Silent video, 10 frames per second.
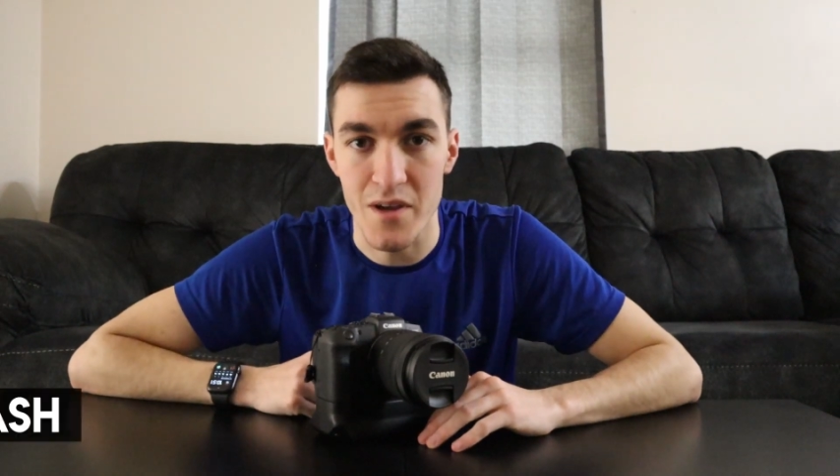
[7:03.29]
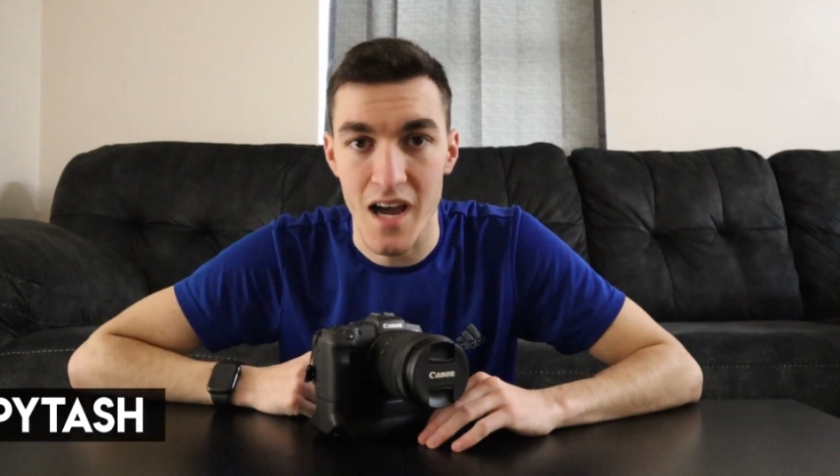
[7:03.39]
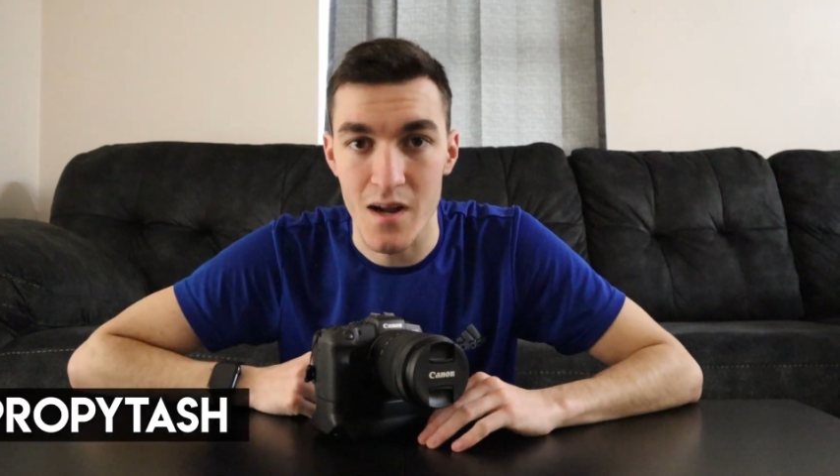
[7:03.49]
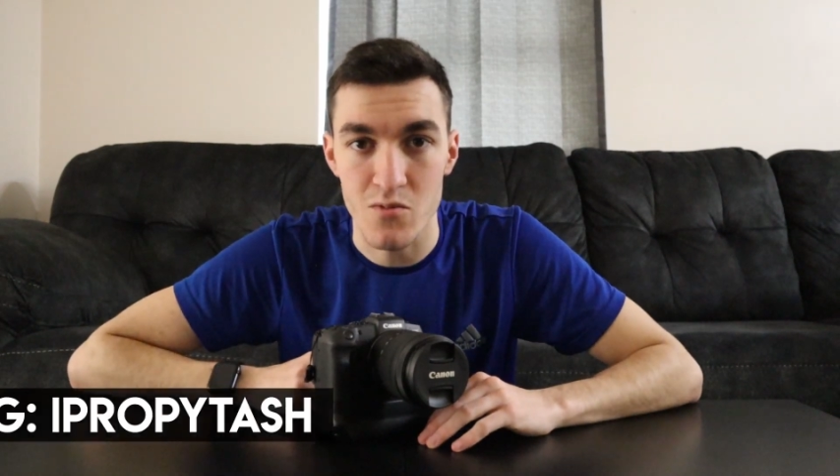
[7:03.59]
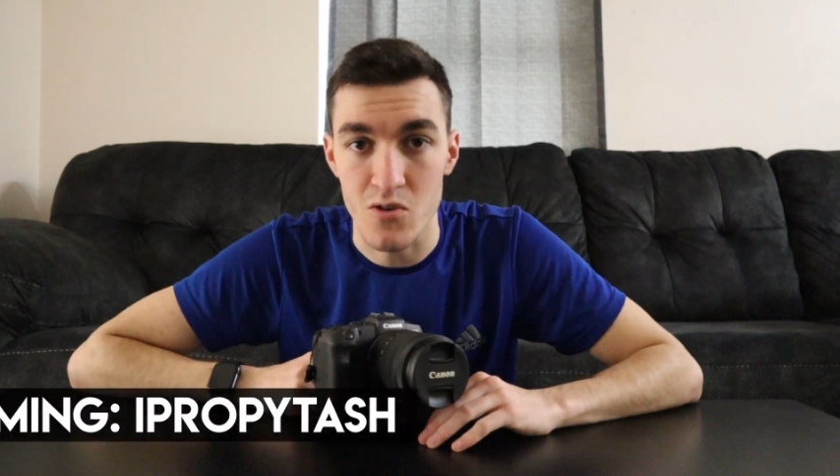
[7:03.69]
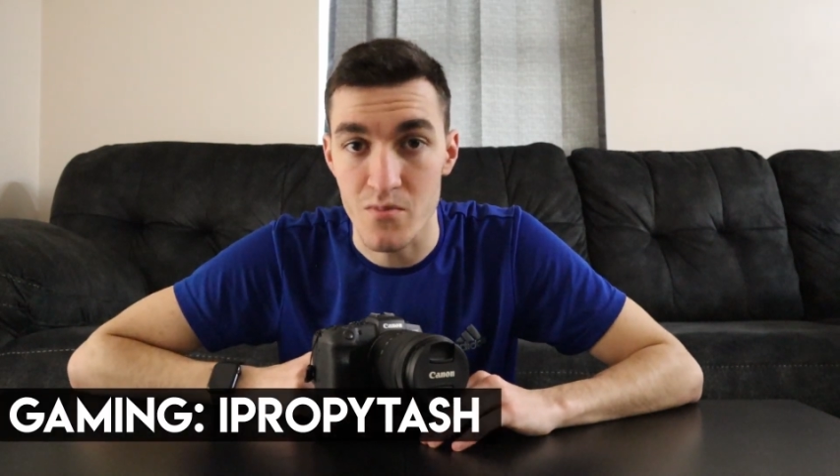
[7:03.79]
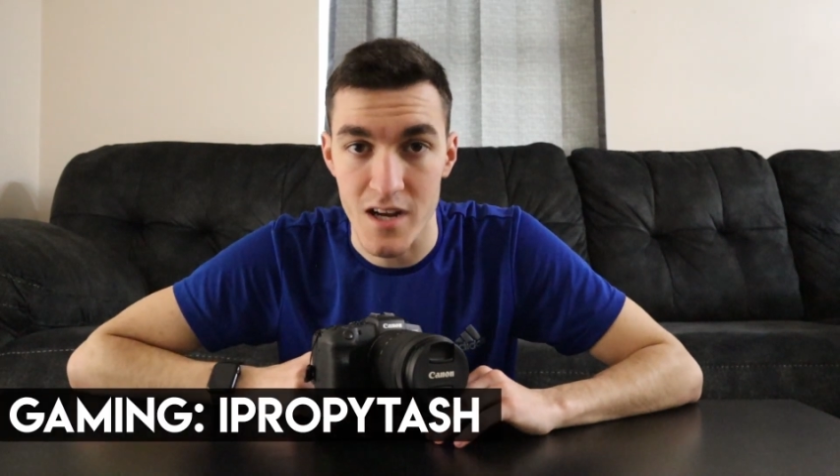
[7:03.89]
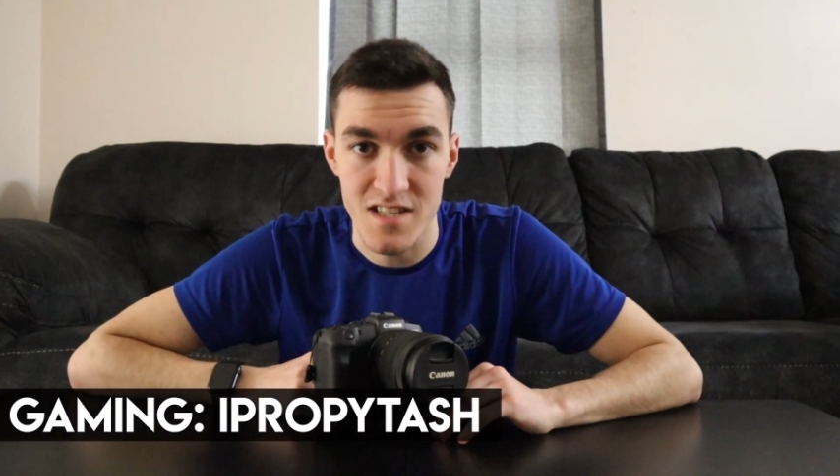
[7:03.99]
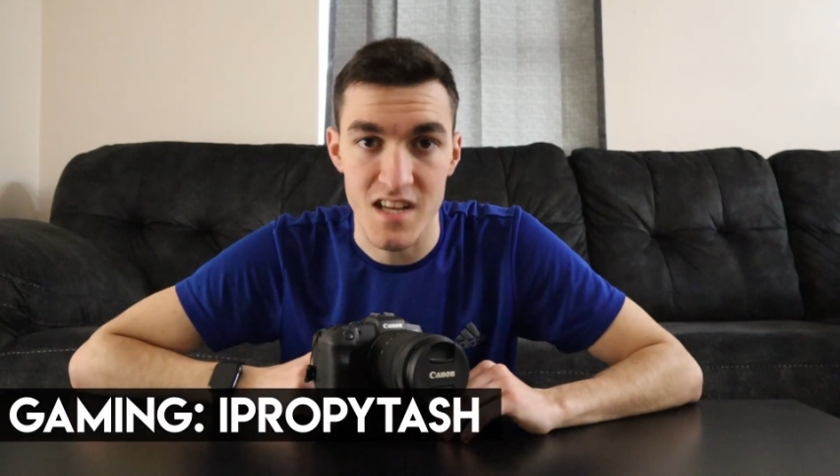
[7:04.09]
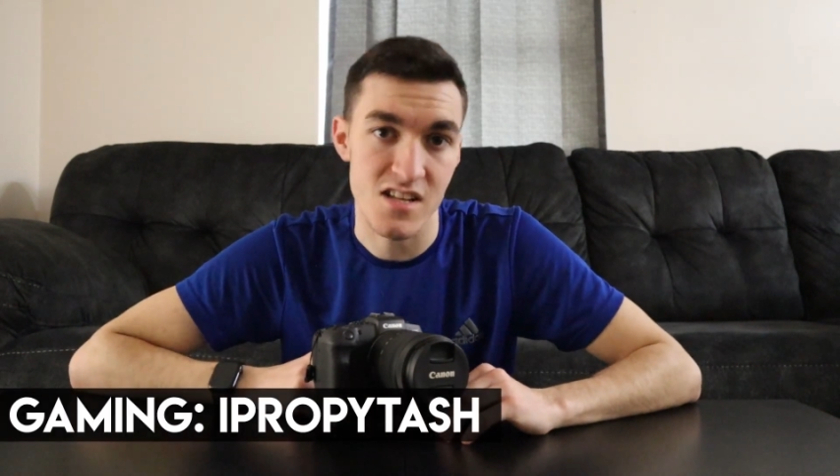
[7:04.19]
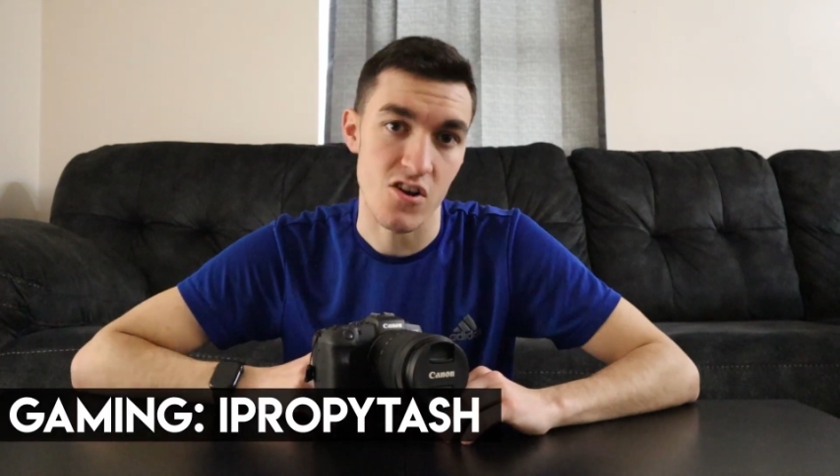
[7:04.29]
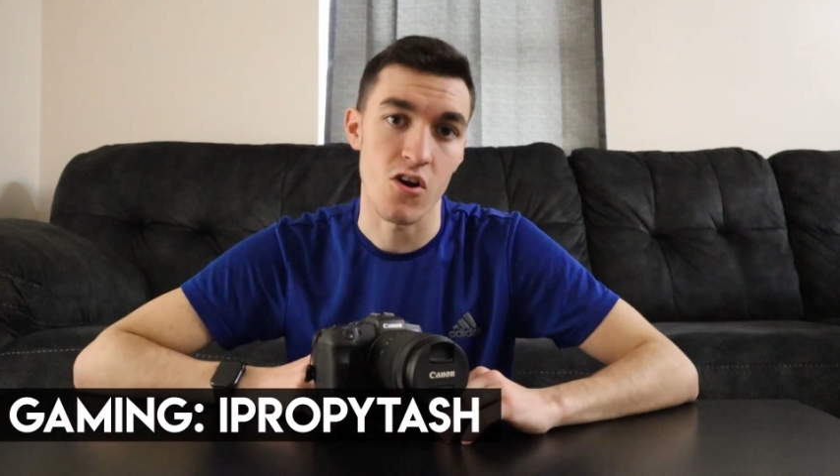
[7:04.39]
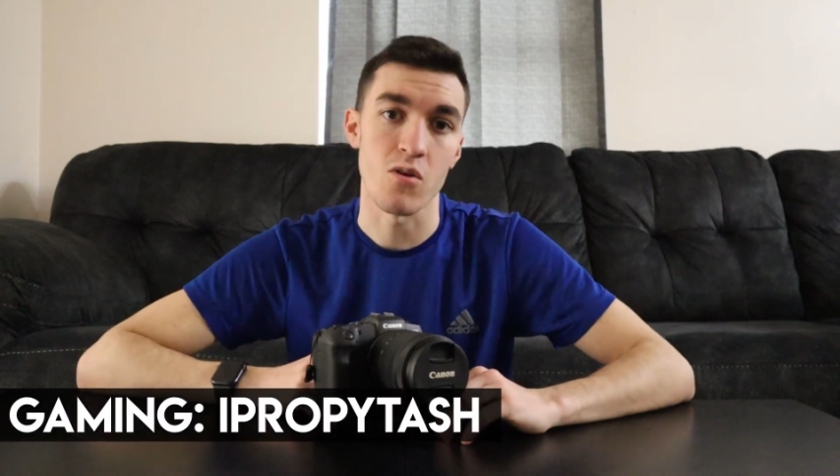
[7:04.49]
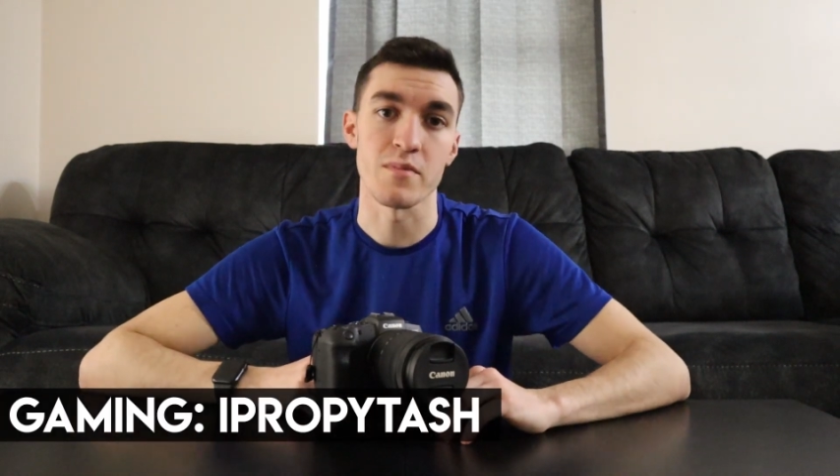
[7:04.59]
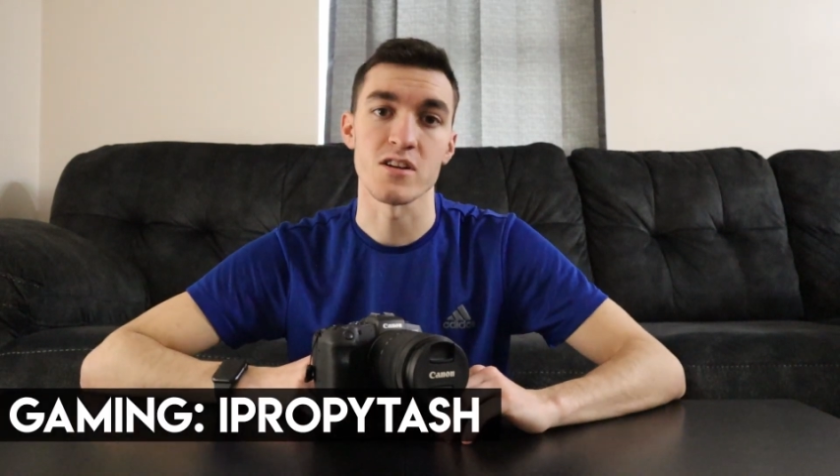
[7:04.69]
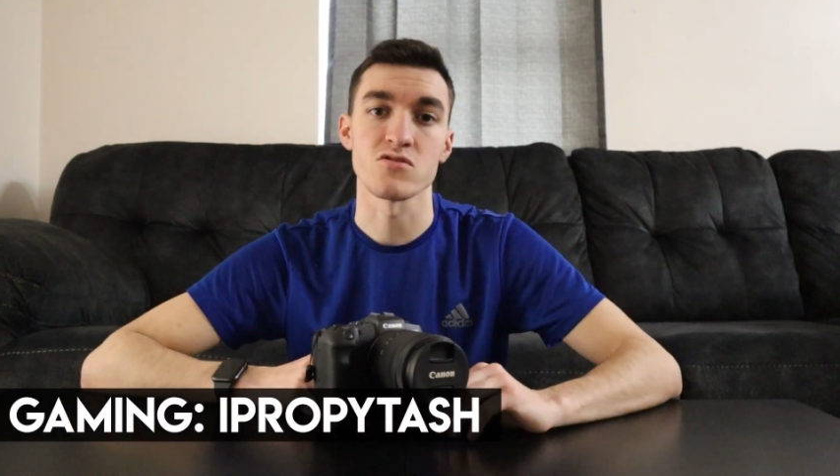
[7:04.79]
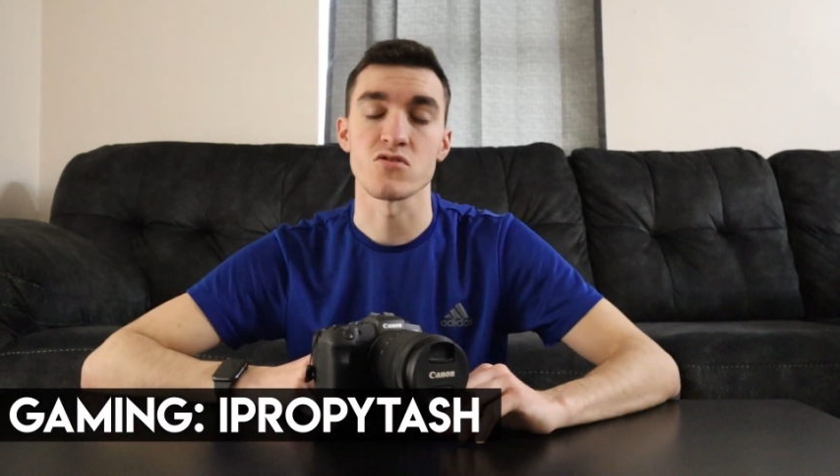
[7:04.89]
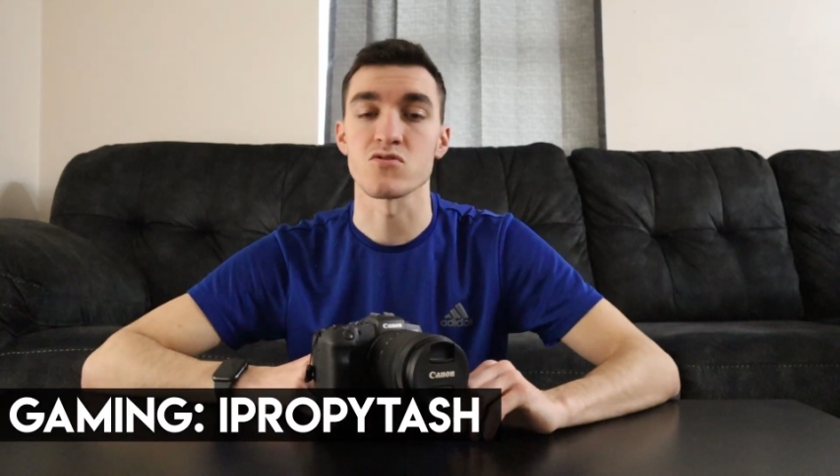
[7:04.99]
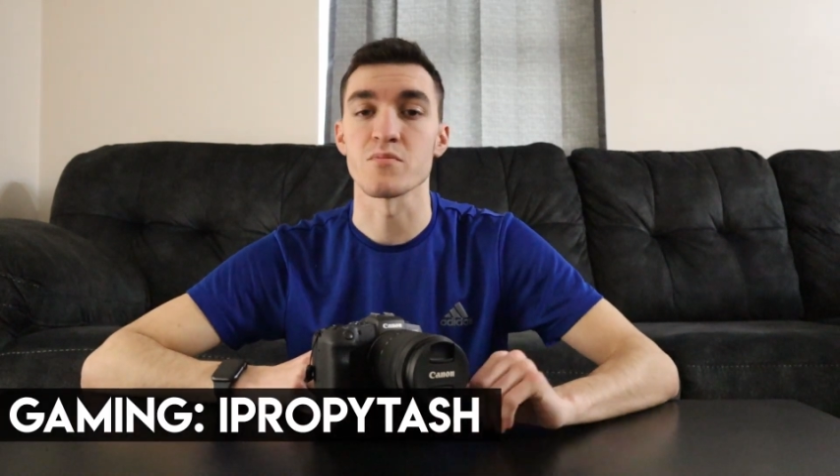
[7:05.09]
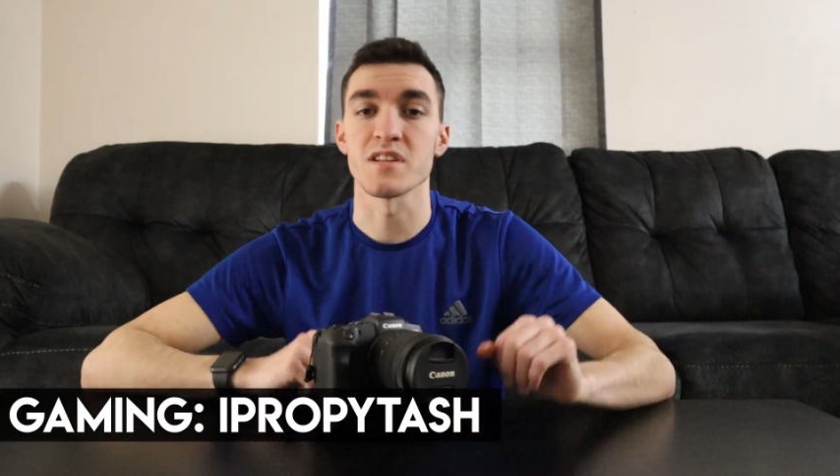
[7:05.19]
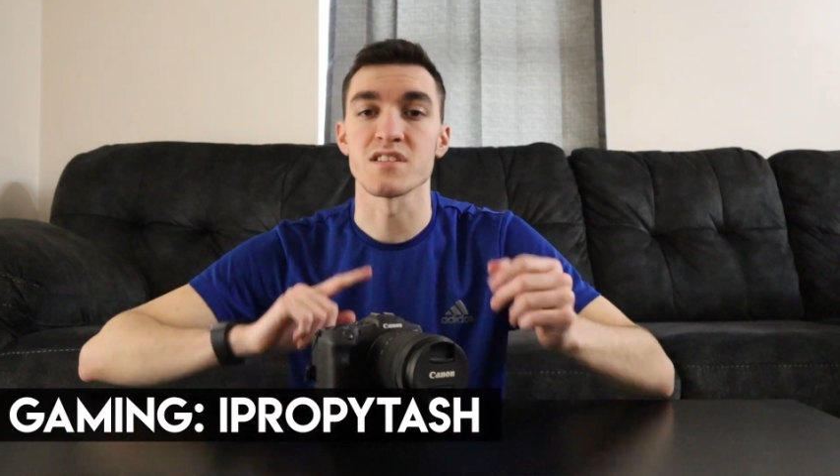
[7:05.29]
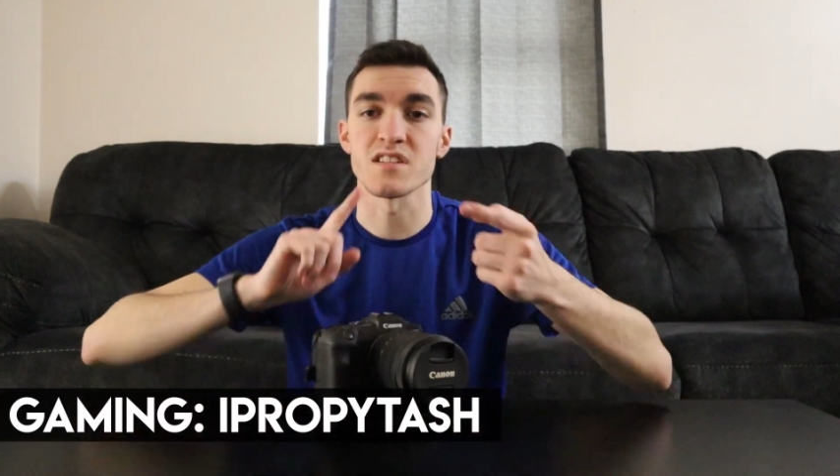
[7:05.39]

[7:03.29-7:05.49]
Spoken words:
at Pytash at all major social medias.